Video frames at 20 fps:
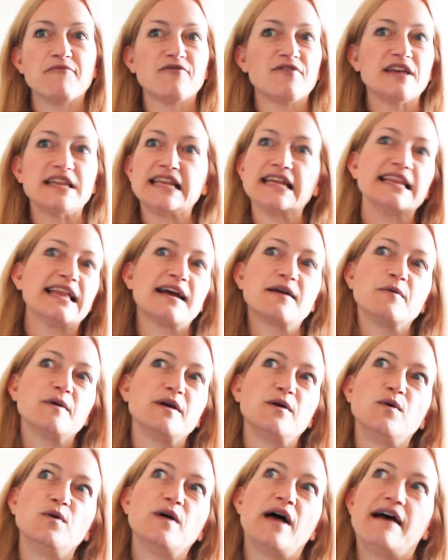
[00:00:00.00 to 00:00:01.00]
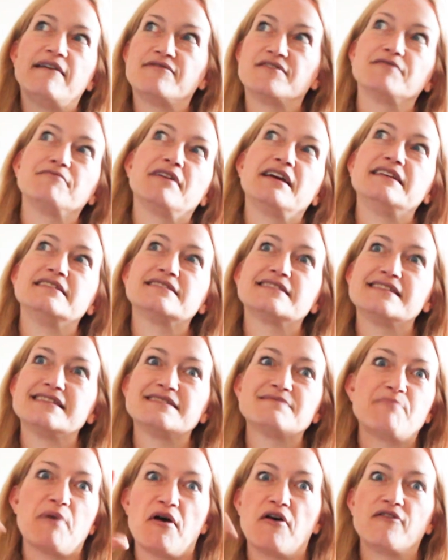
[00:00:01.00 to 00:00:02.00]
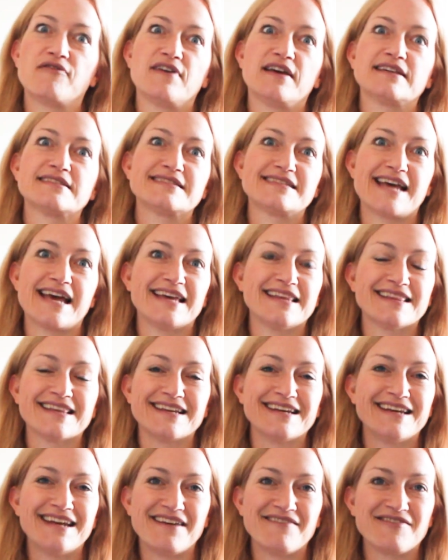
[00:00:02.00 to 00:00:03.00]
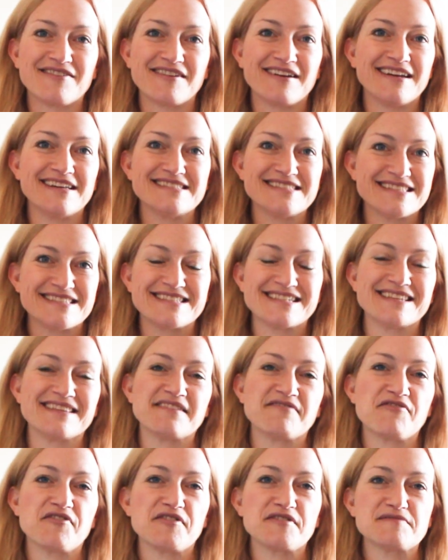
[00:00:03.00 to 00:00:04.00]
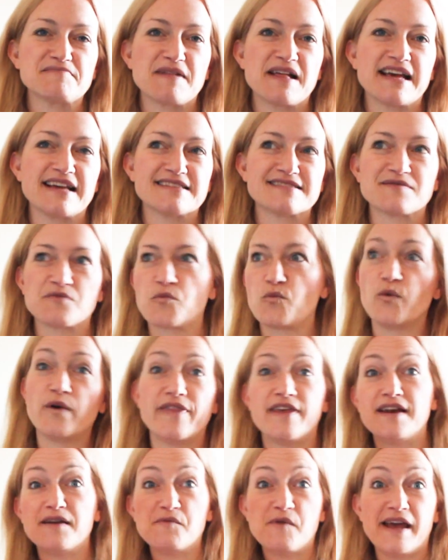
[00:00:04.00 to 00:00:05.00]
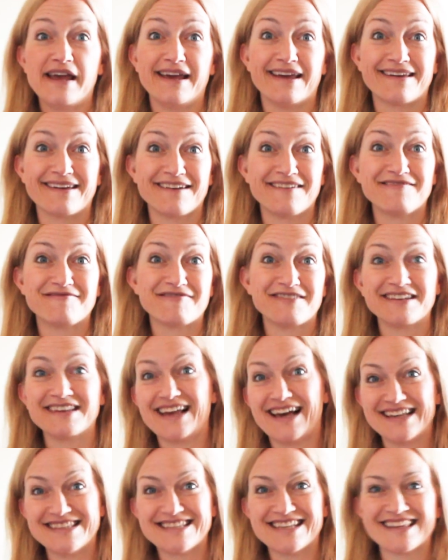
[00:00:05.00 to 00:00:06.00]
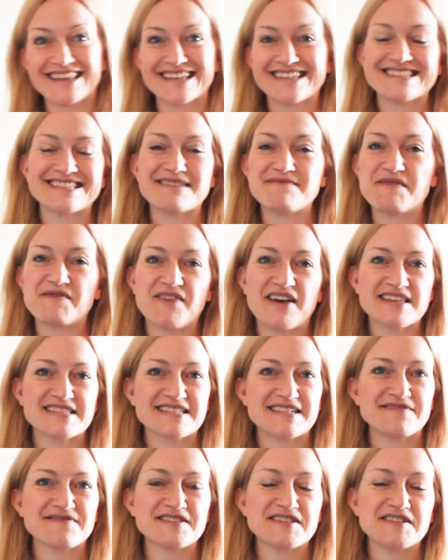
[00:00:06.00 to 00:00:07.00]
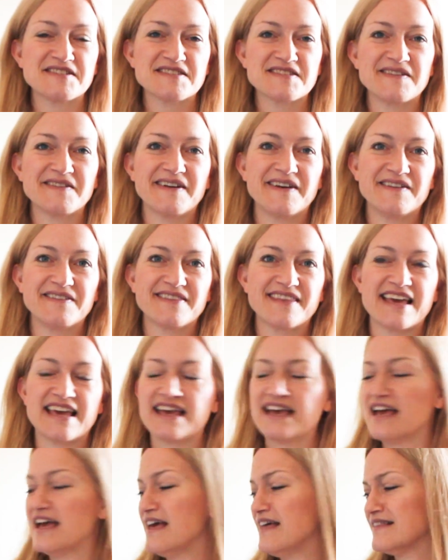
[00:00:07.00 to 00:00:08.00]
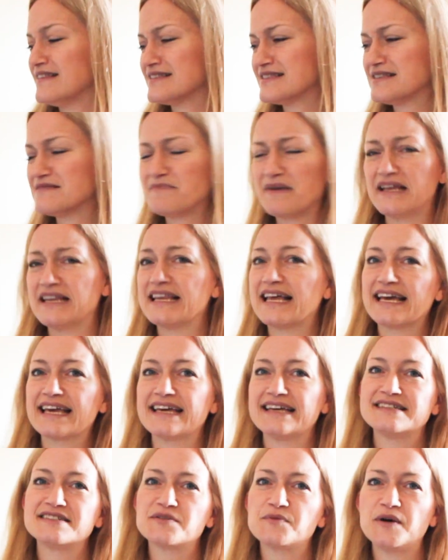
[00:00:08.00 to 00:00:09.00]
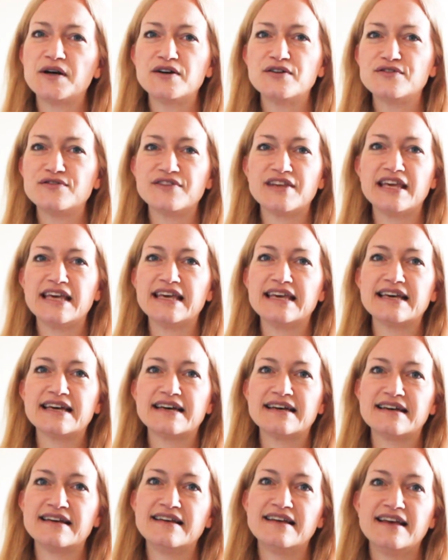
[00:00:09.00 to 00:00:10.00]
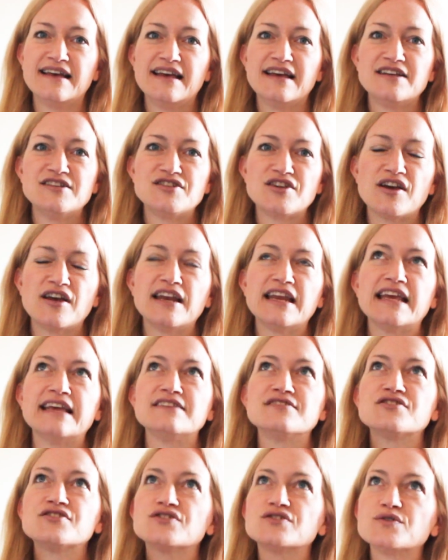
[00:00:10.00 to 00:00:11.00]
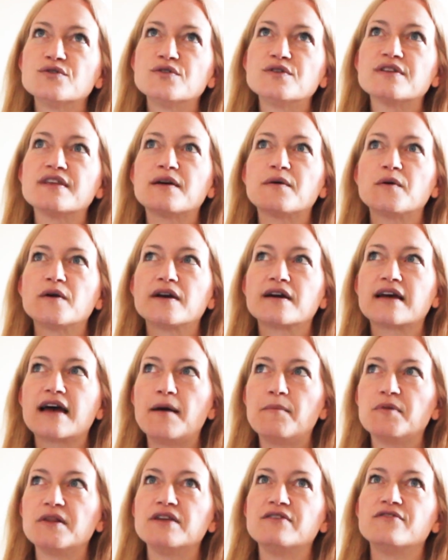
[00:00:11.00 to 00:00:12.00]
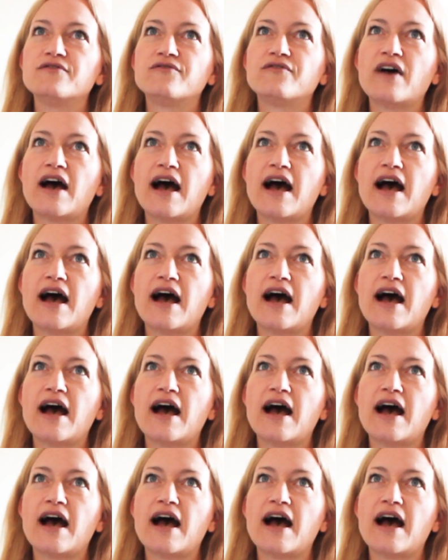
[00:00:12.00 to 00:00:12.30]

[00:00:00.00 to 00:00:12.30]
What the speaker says: feeling like we all have to reach this perfect state that never existed in the first place within a week of realizing that some of that stuff's not so healthy. This has been like a 12-year journey, and sure, there were a couple of